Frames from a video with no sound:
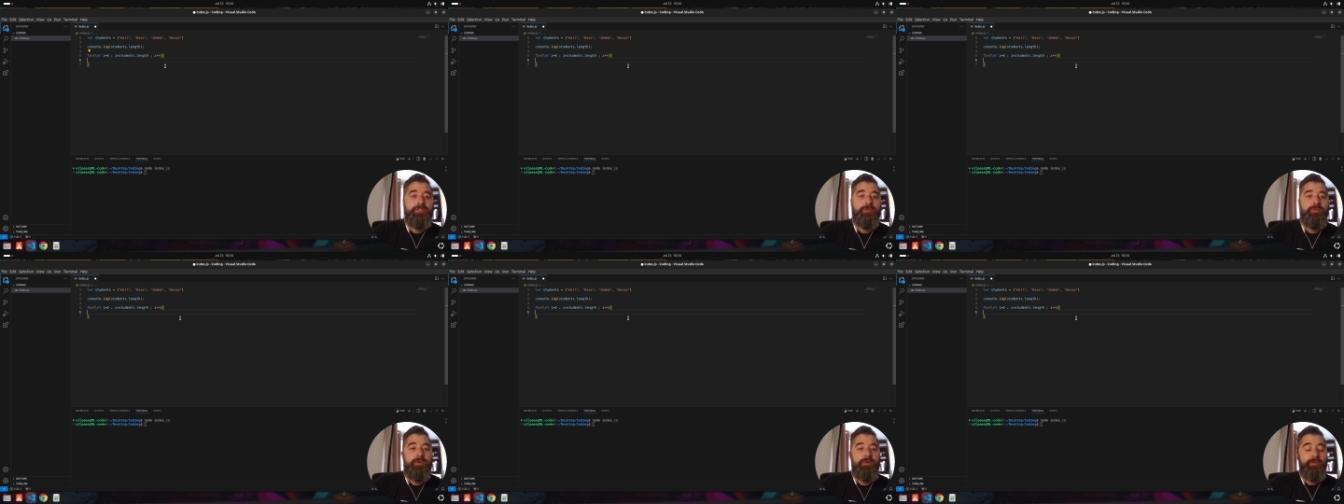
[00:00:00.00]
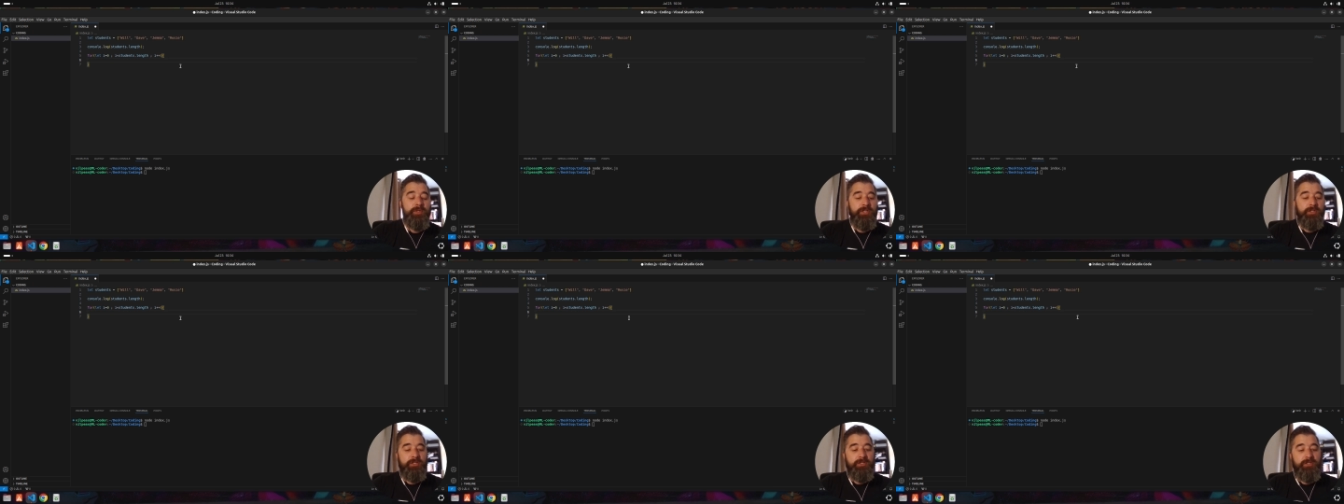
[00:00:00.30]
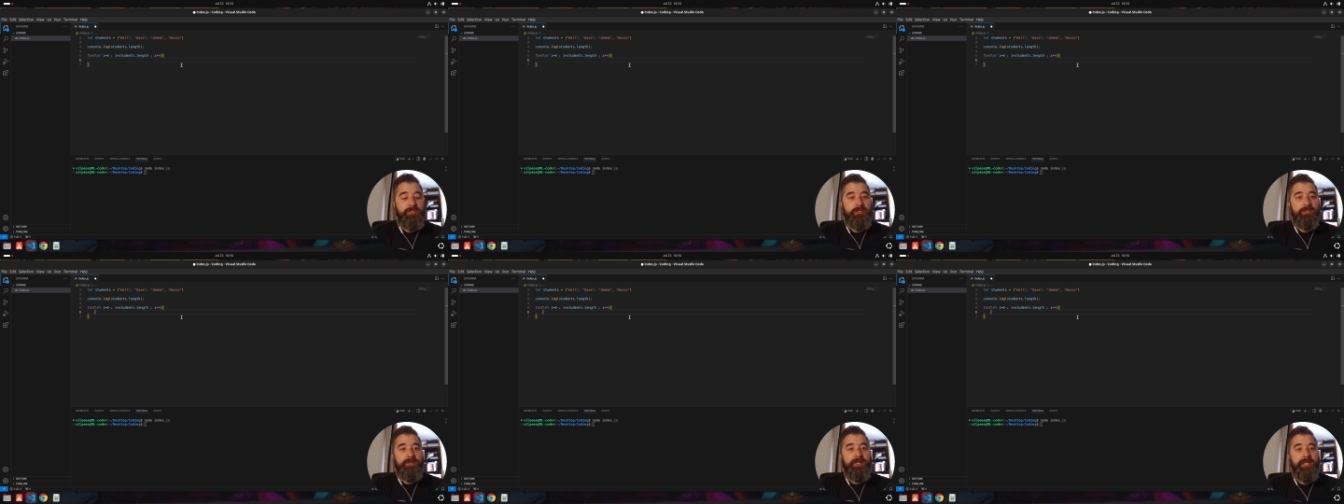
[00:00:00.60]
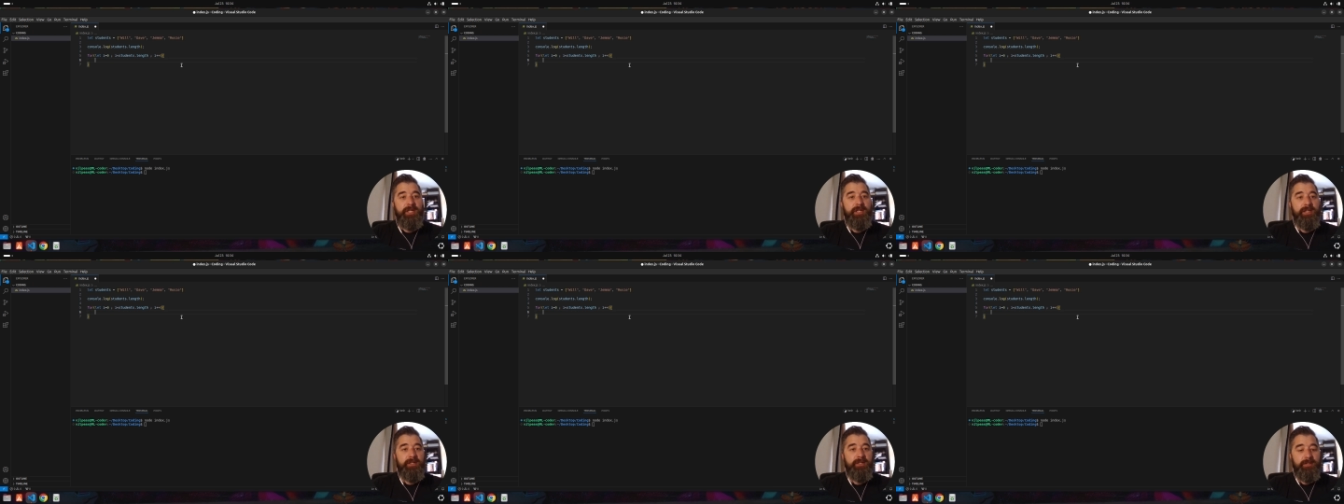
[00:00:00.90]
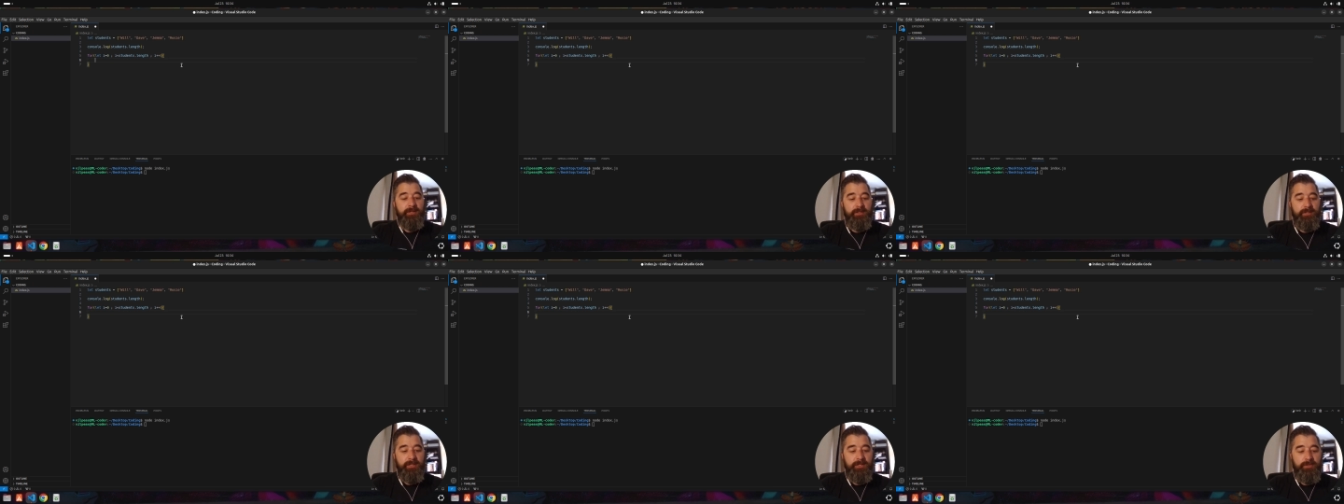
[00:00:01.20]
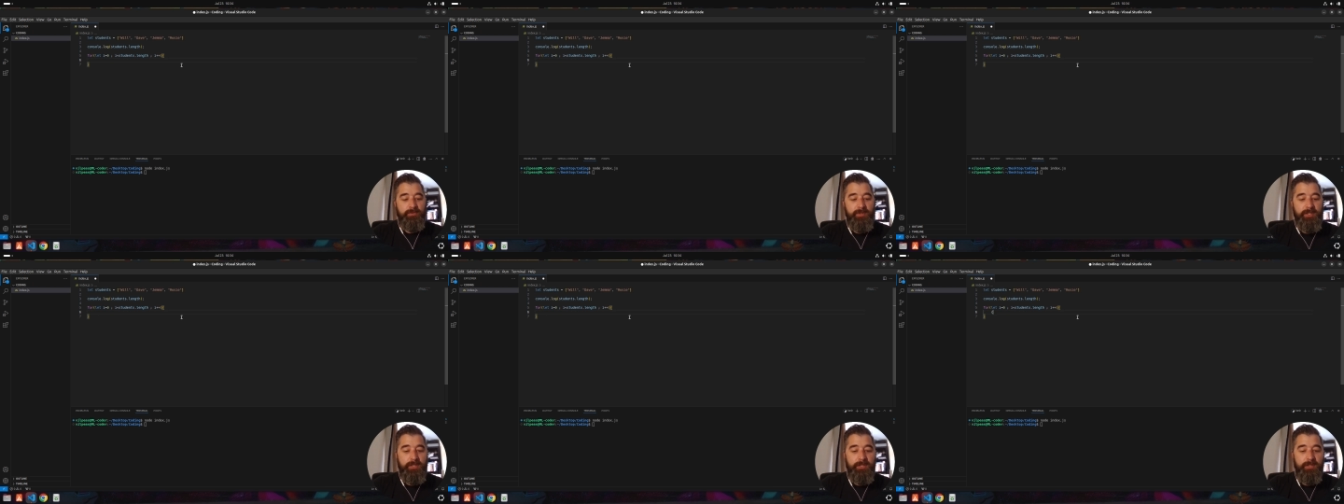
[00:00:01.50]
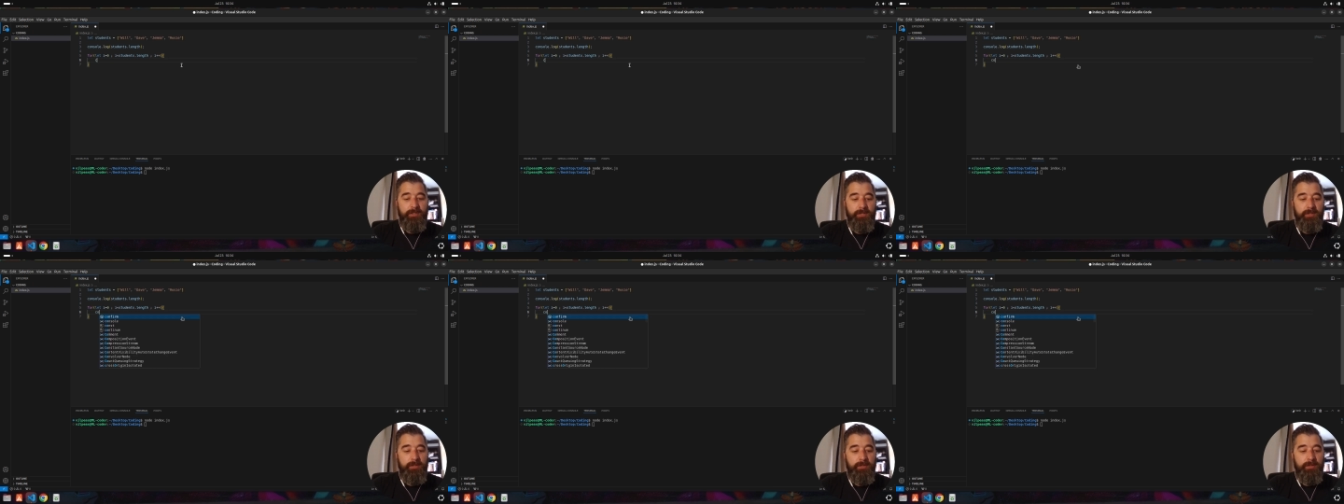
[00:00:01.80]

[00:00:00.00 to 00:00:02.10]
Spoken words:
what we could do here is we could